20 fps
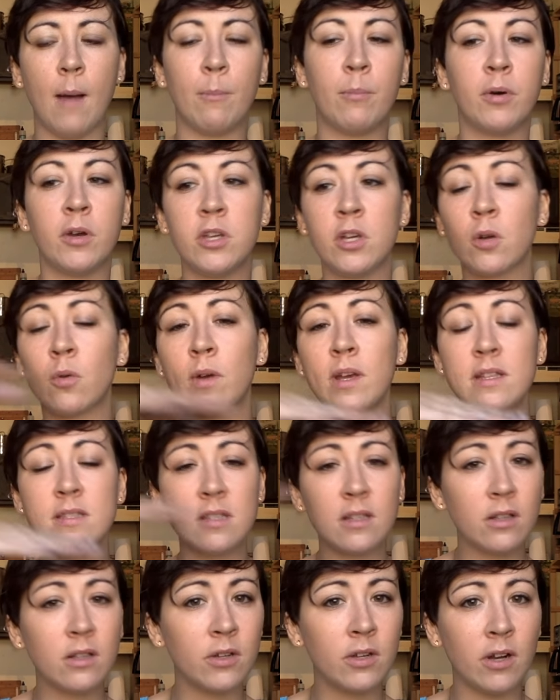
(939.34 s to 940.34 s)
put your queen
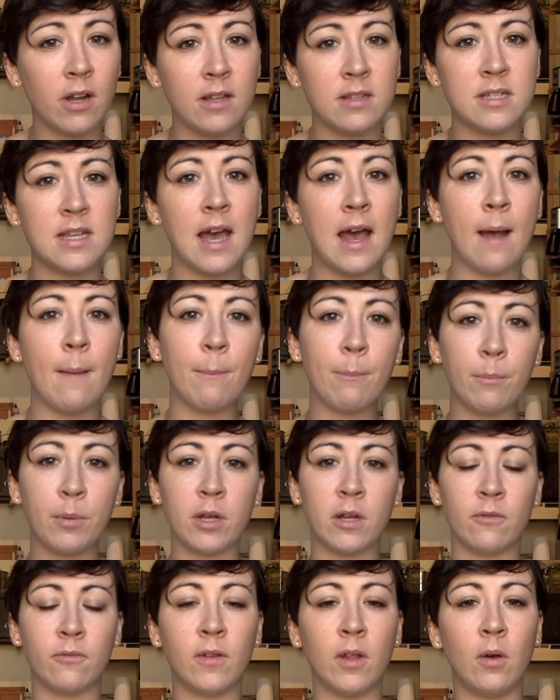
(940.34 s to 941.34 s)
secluder on top, put
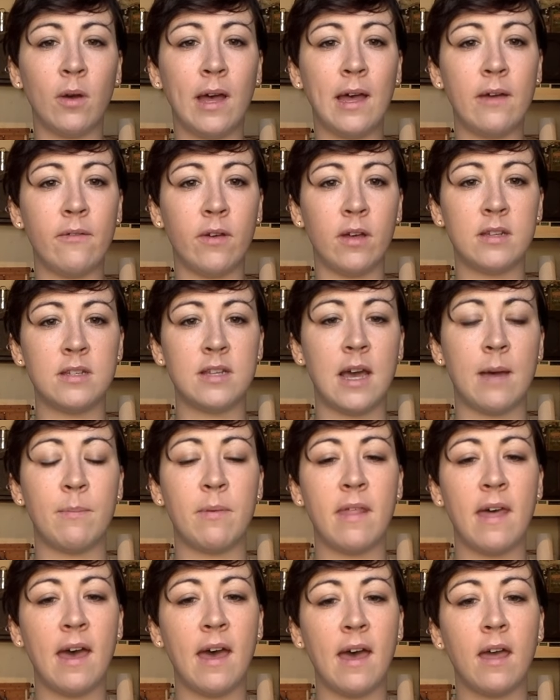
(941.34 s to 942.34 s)
your flow hive on top
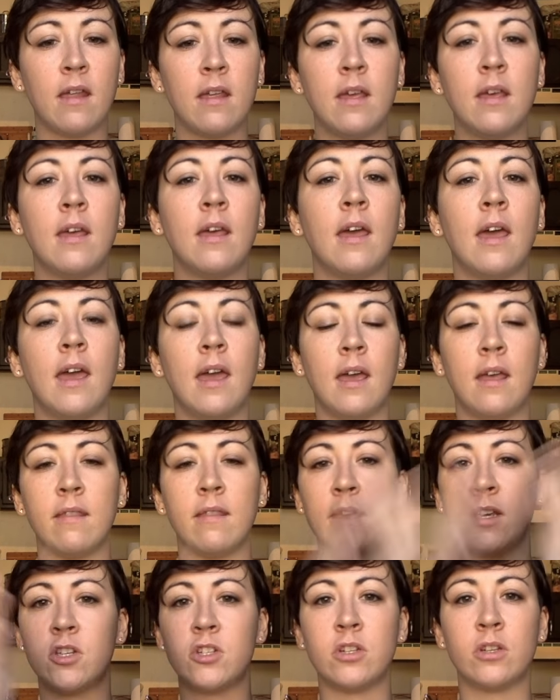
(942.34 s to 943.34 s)
of that, and
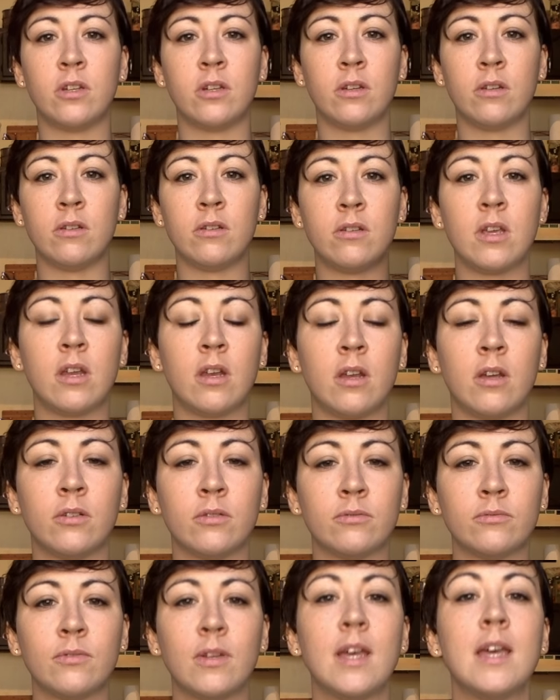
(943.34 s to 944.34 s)
they should, you know,
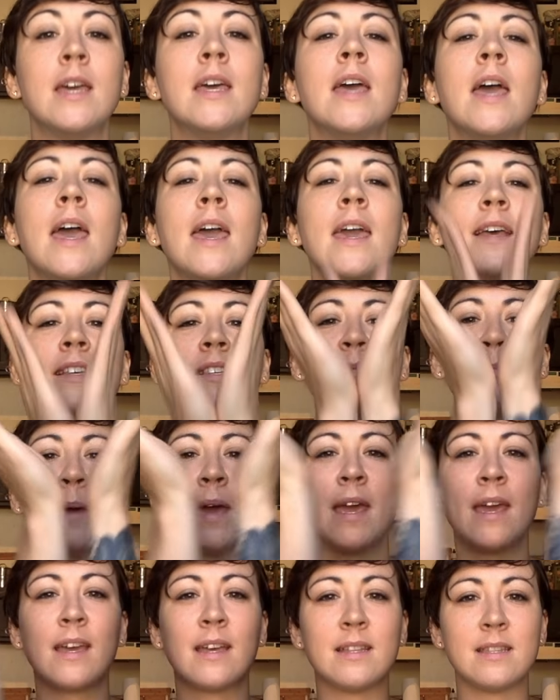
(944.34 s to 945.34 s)

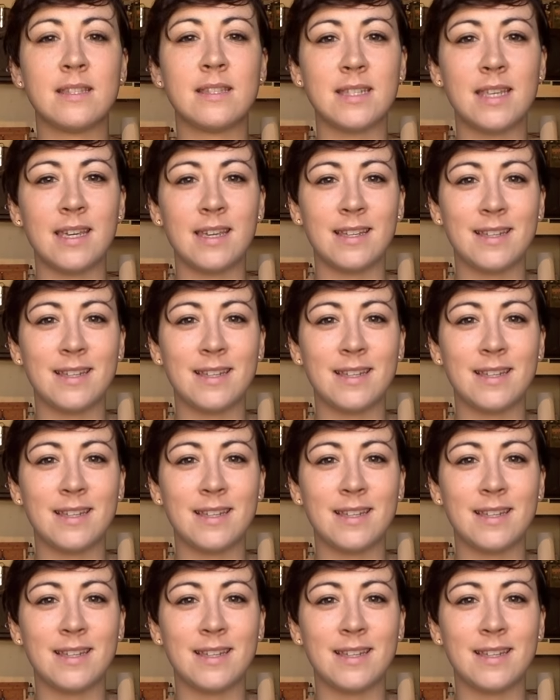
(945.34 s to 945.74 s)
expand